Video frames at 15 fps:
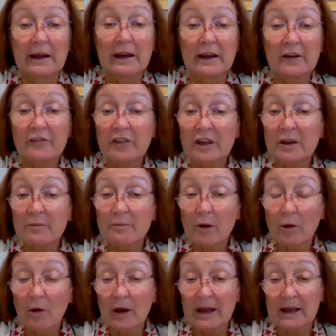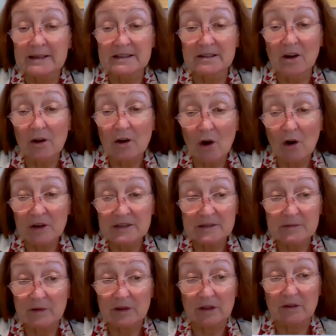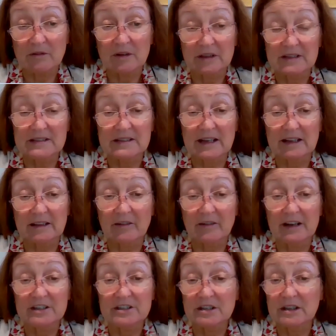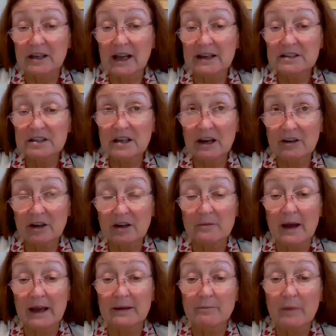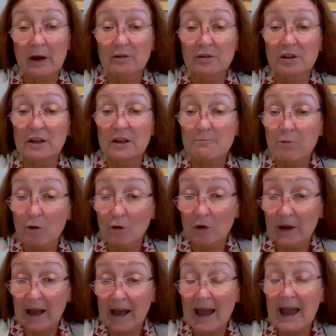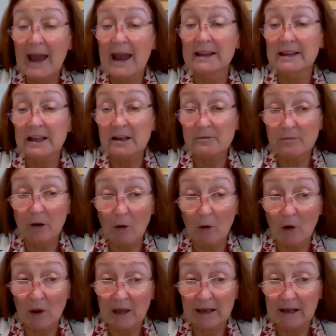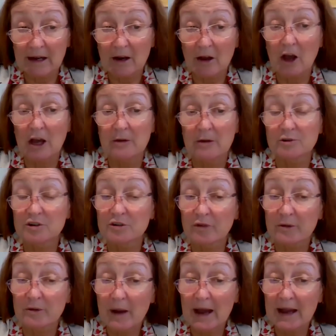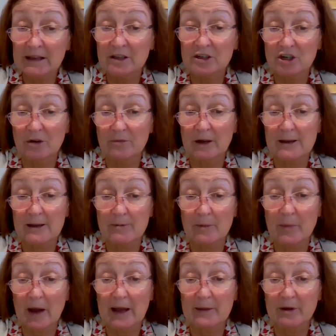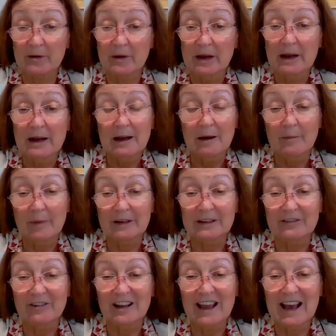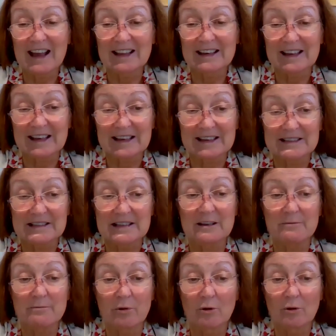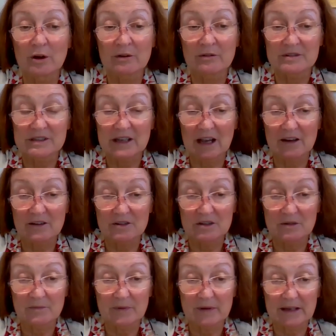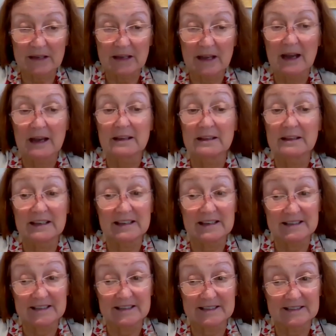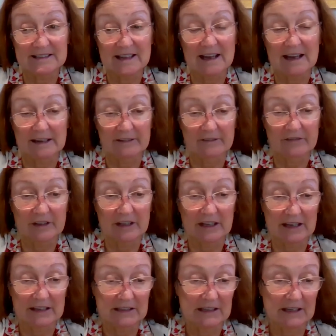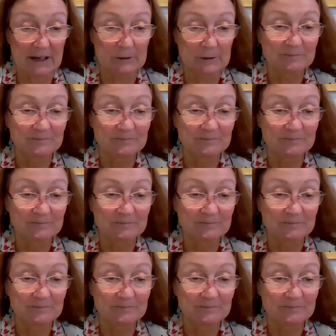If the employee is not honest with you in this declaration, the ATO can make both the employer and the employee liable to repay the JobKeeper payment. But the reality is the employer is going to be the easiest target for the ATO.